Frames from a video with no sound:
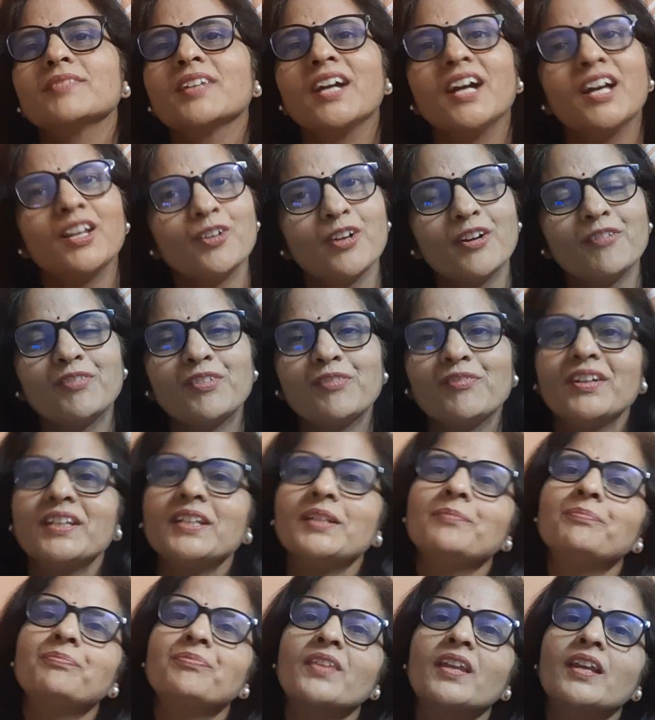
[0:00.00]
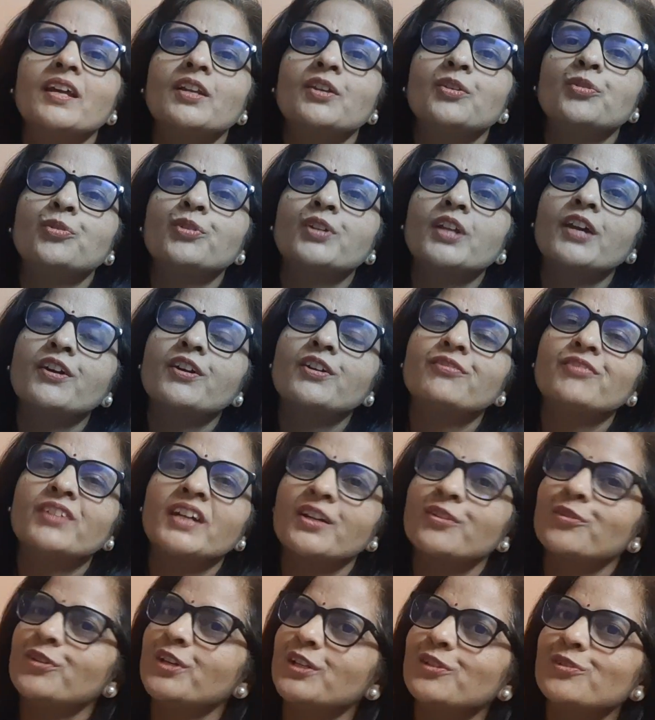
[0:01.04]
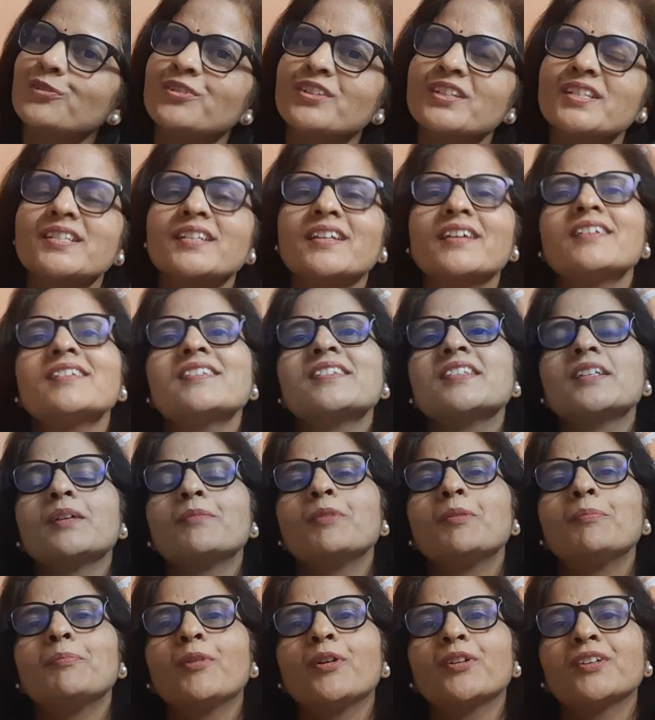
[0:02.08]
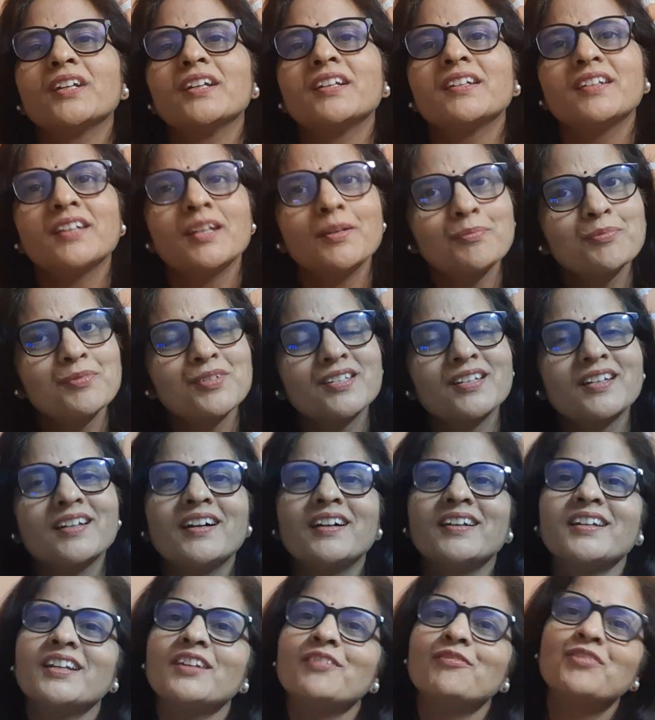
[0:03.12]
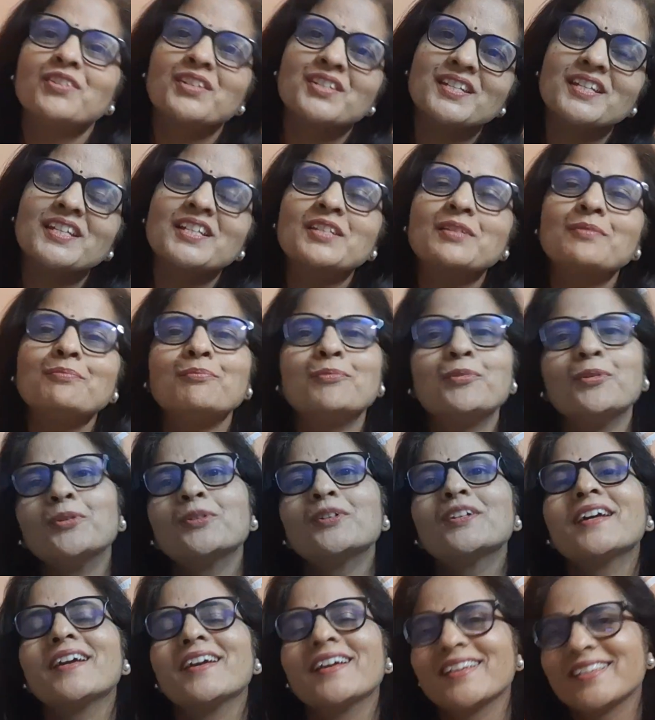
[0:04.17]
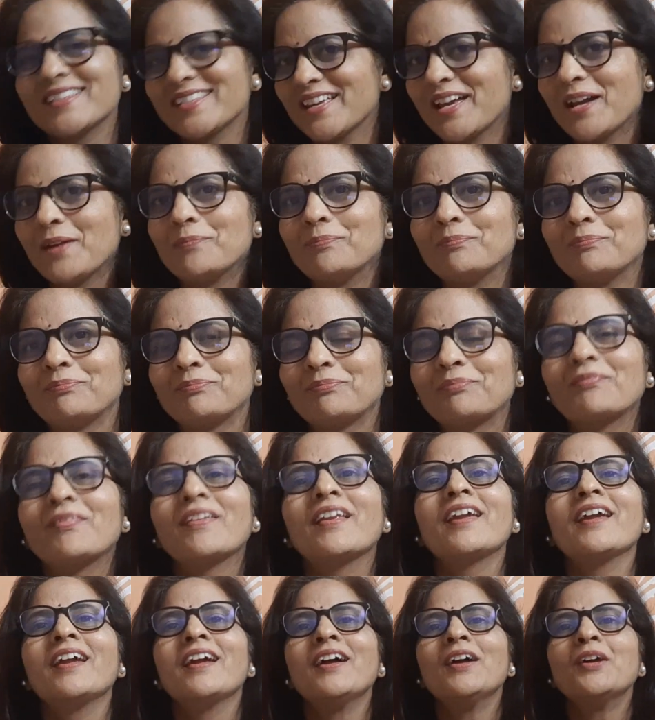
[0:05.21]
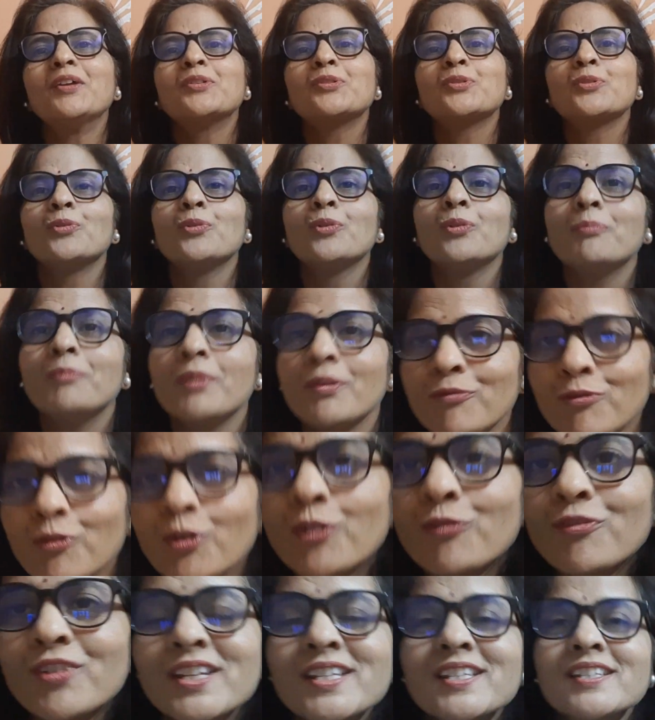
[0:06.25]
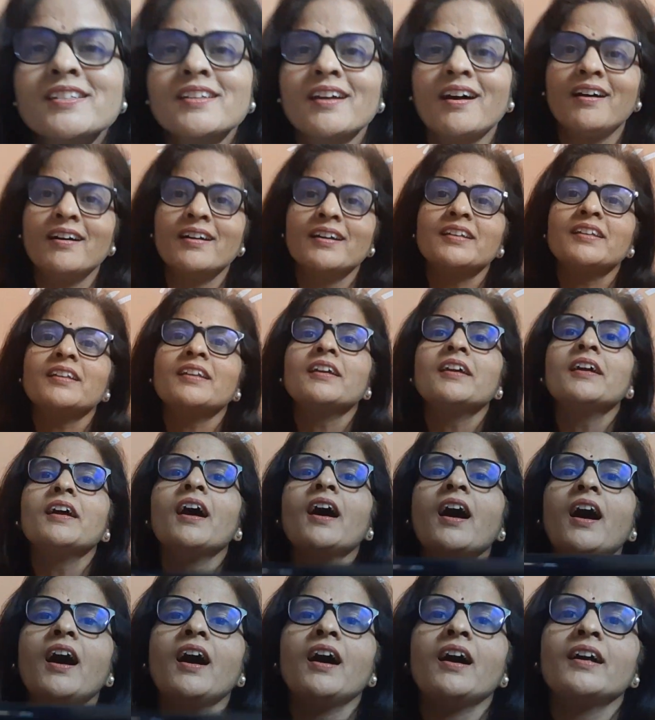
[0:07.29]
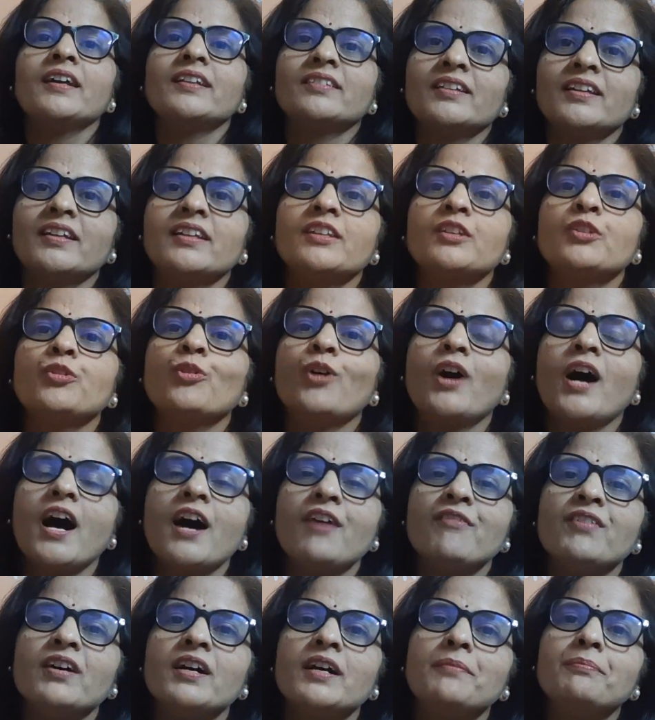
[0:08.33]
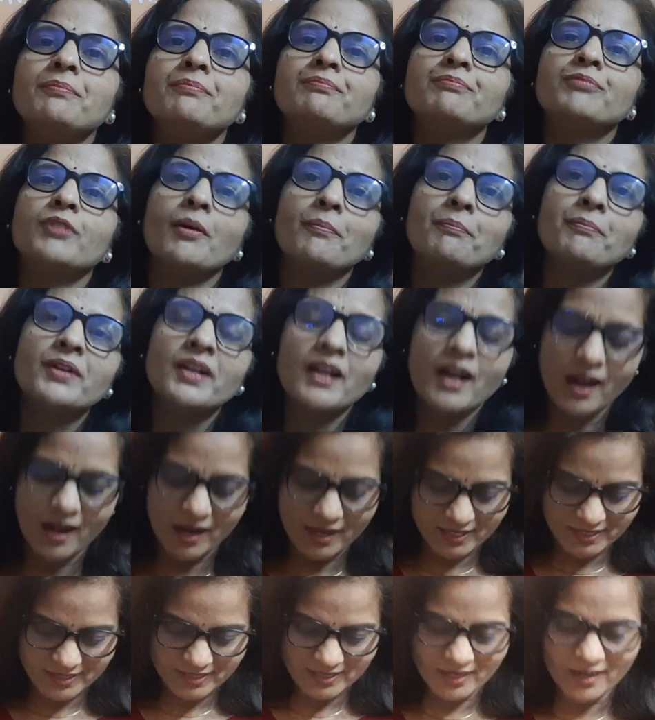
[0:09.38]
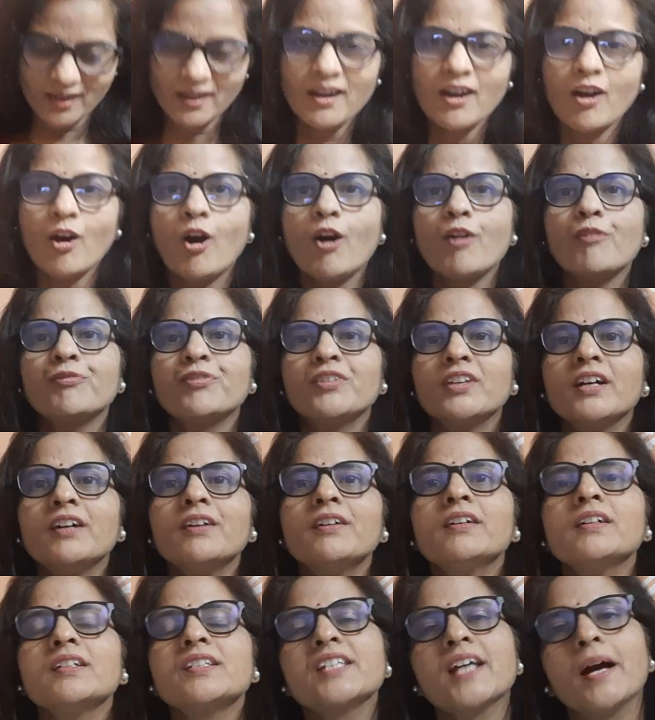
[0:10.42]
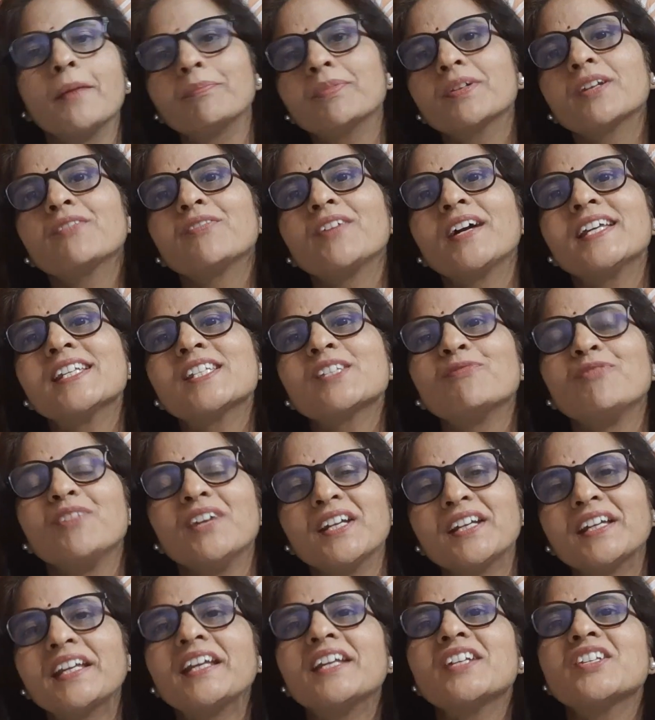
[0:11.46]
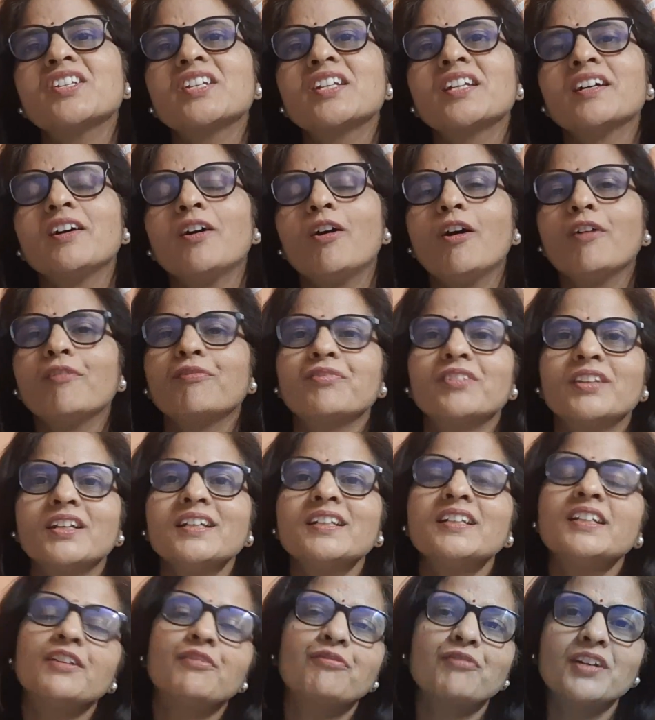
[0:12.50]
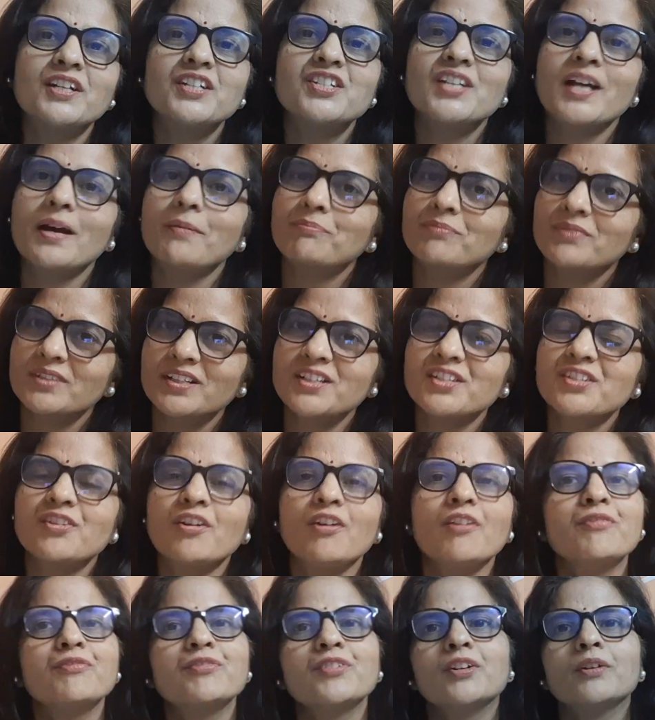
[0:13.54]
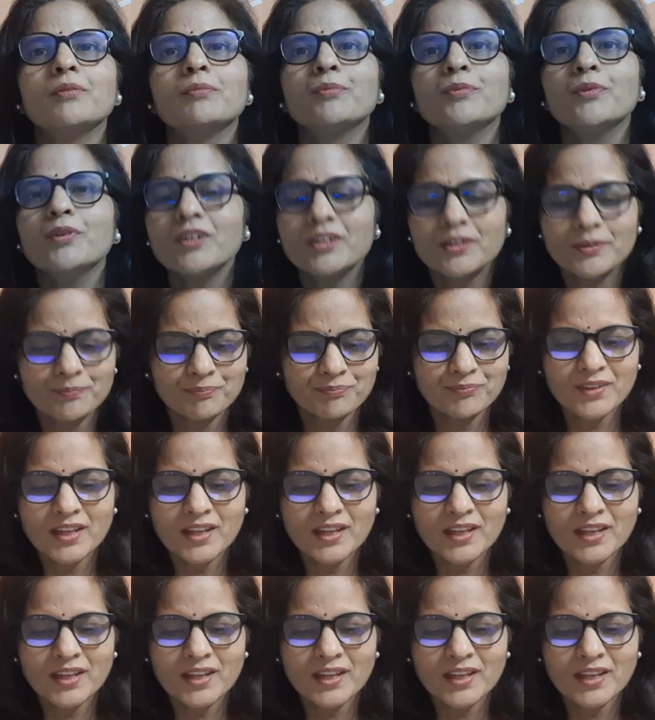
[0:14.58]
Hello everyone. Today we are going to discuss some important tips regarding physics board exam. So before we start, I think you have a proper idea of the chapter wise weightage of the different chapters of your book.